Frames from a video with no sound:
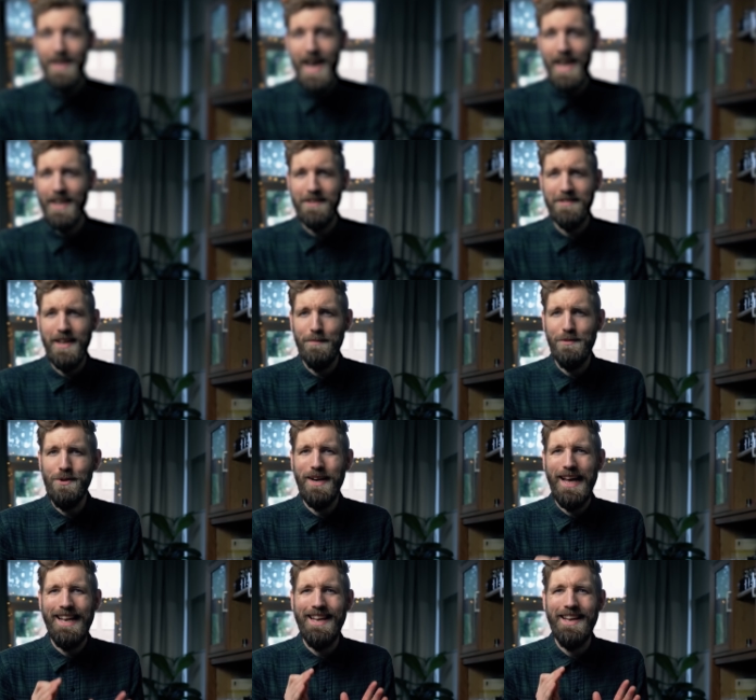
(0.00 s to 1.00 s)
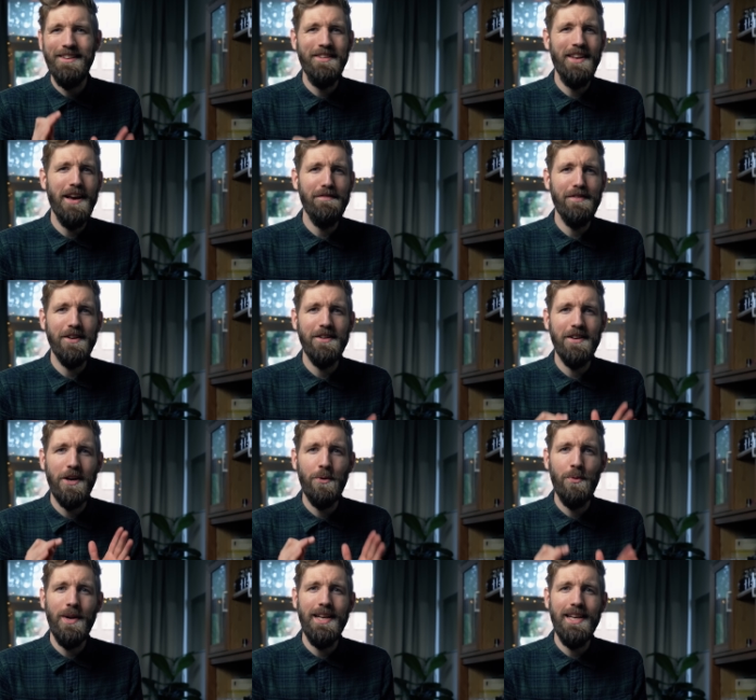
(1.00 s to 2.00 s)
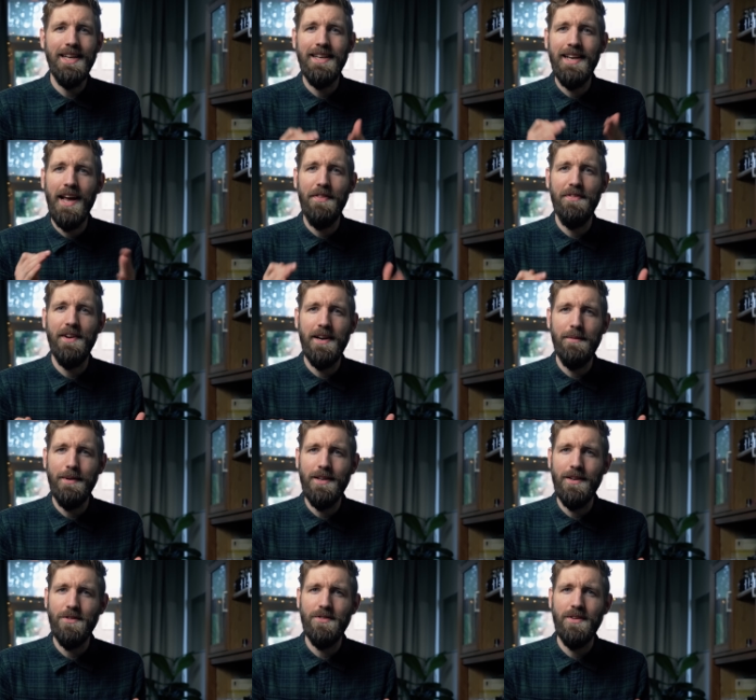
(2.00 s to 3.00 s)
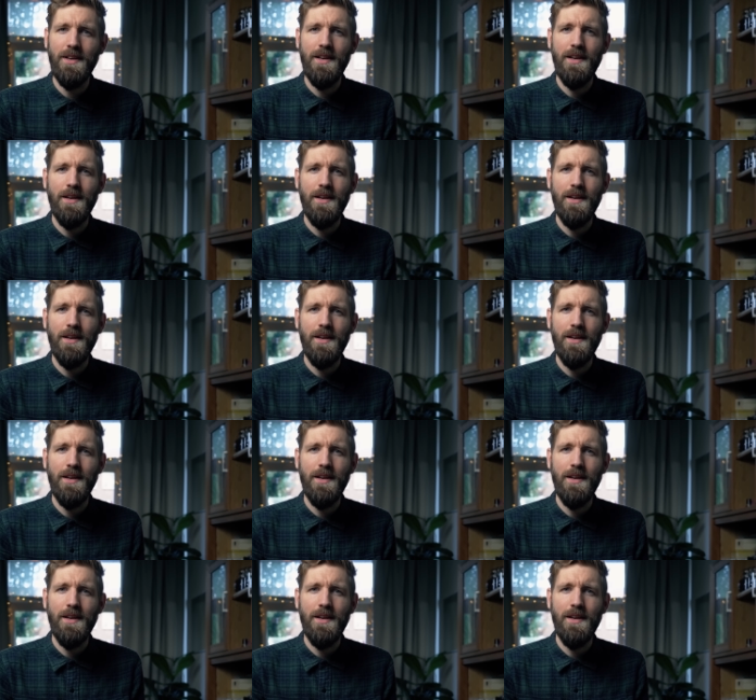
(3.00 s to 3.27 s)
And except you can never really get there because